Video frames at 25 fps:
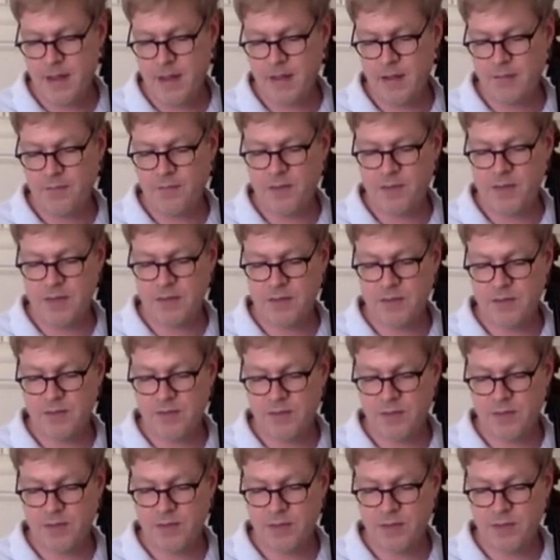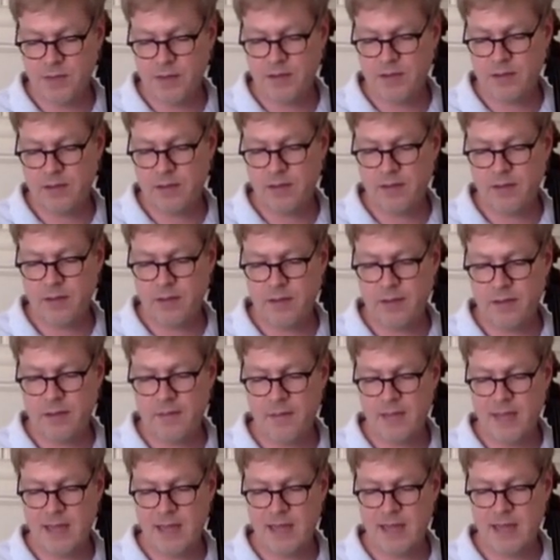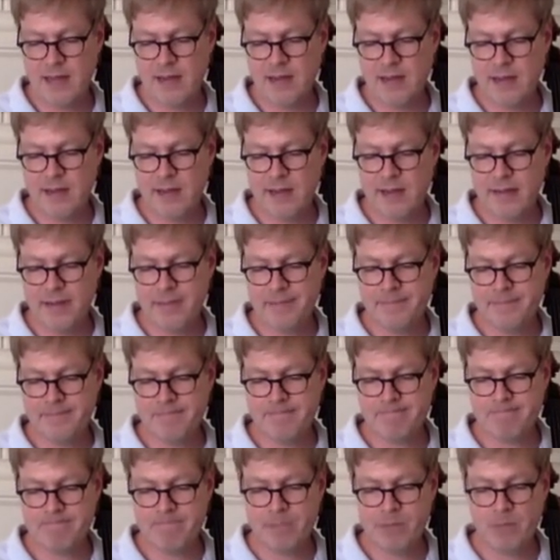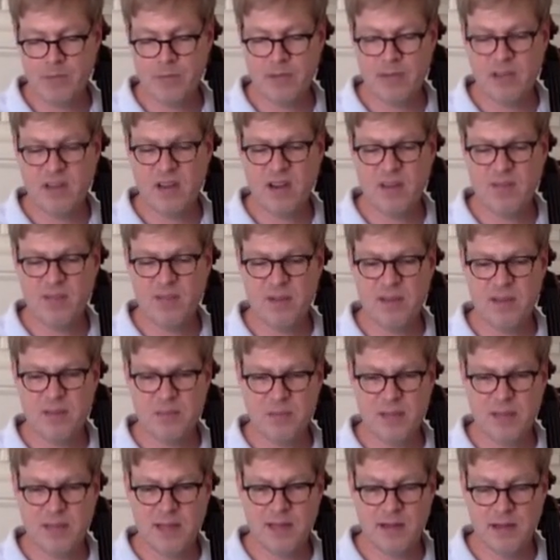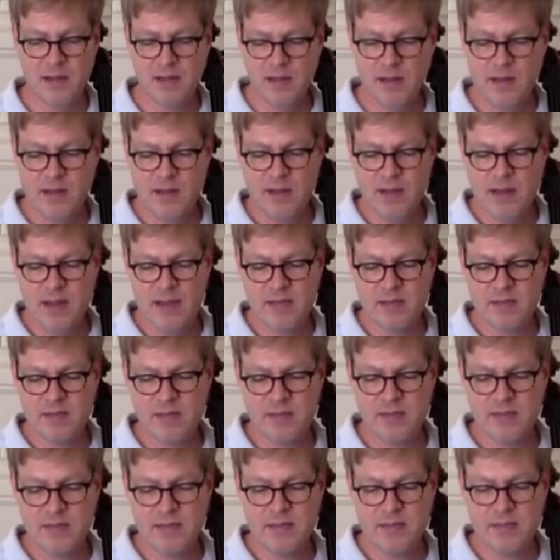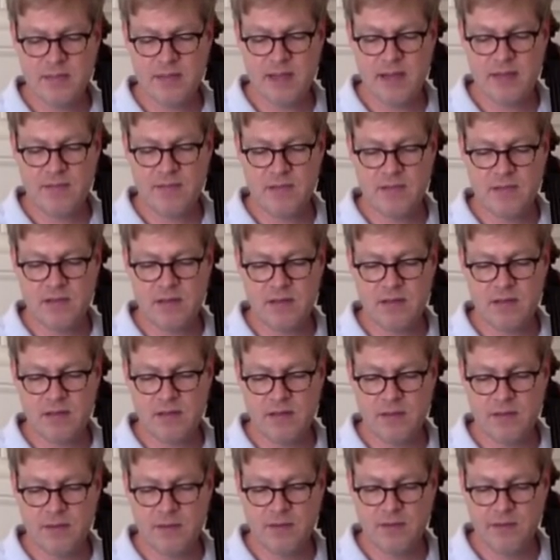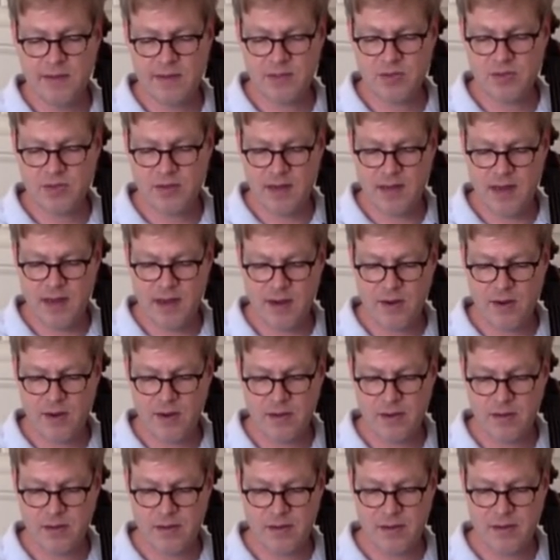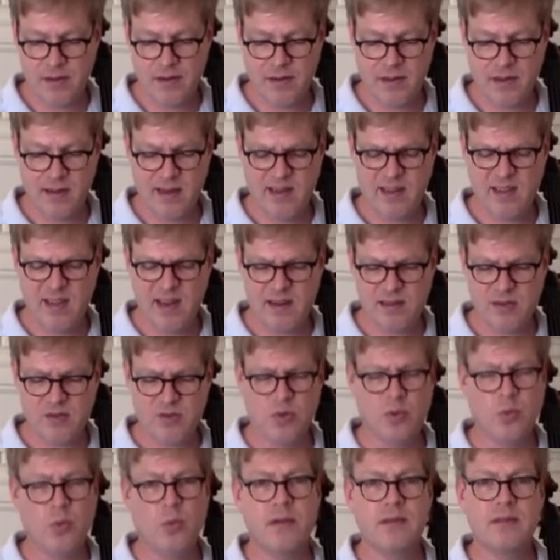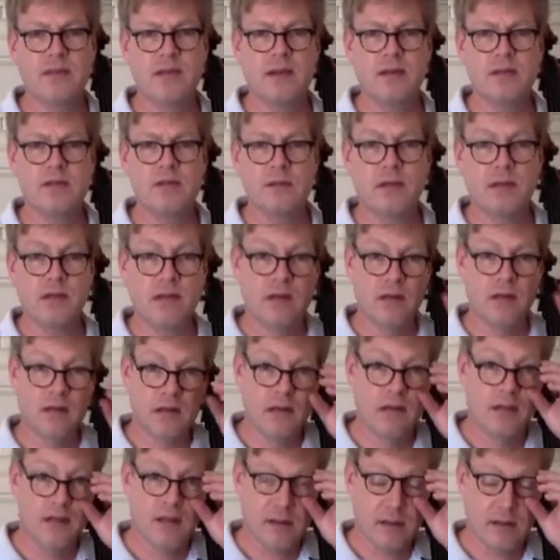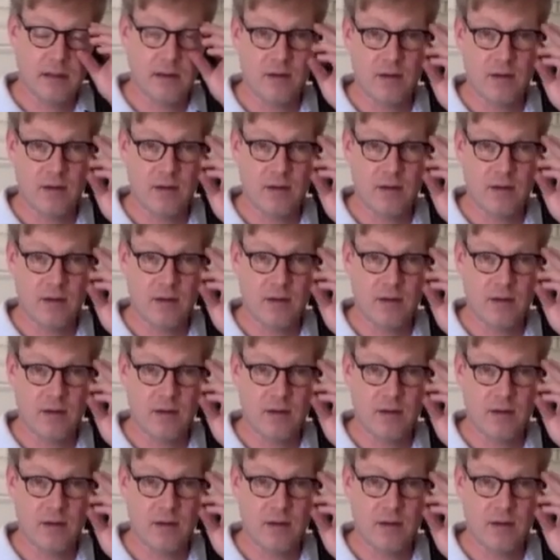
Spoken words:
The fittings are very well made, really a lot of fun to play, and this one seems to have just a little bit of extra hair. I like that extra width, actually. I